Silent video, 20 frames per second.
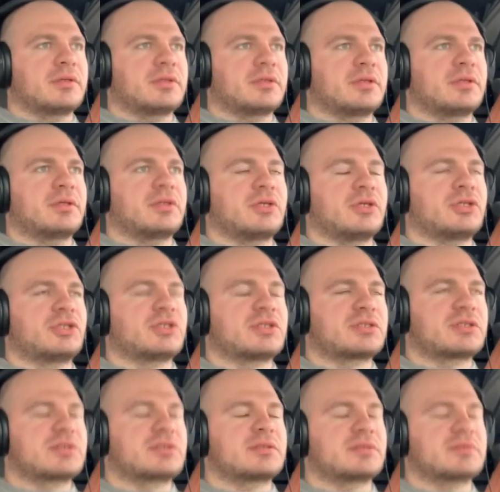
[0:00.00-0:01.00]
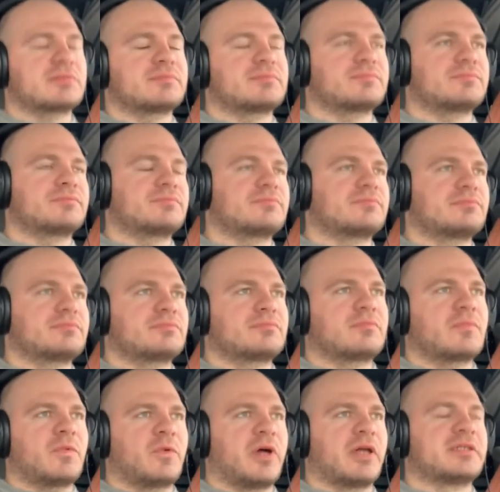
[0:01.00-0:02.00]
you just,
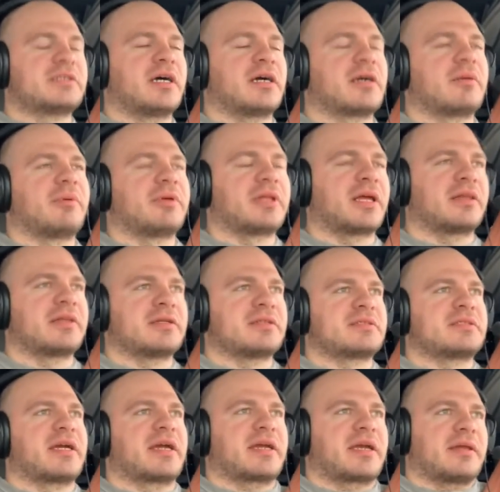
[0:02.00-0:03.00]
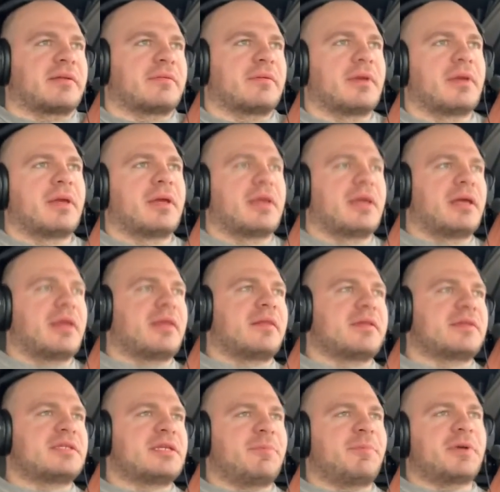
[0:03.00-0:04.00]
well, I'll talk about that in a second.
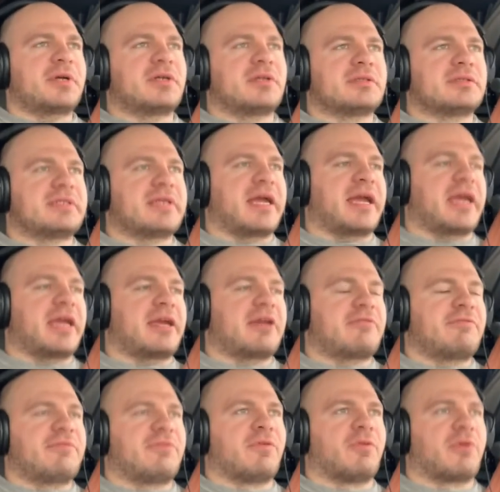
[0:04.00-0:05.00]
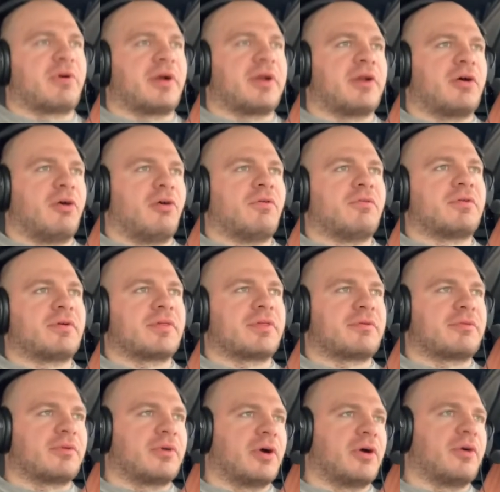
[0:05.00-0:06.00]
The typical day for an
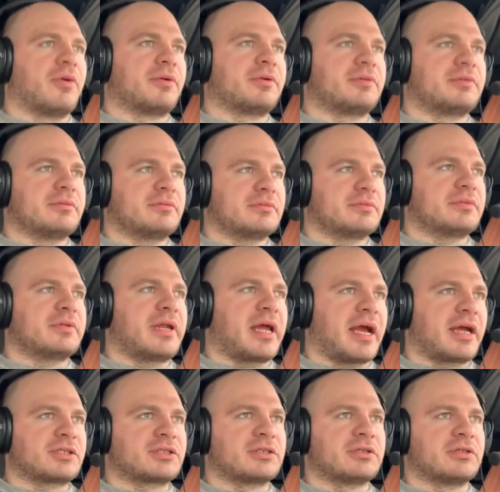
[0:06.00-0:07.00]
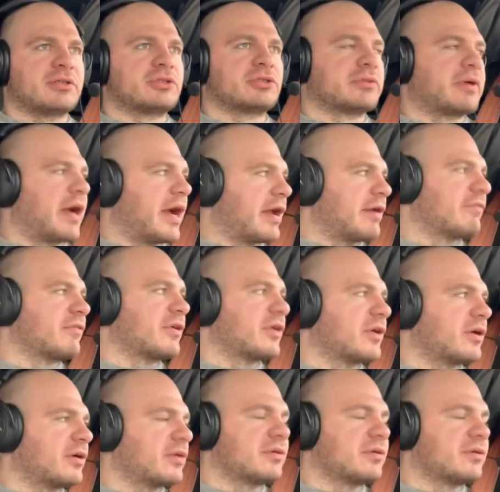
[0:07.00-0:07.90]
over-the-road national driver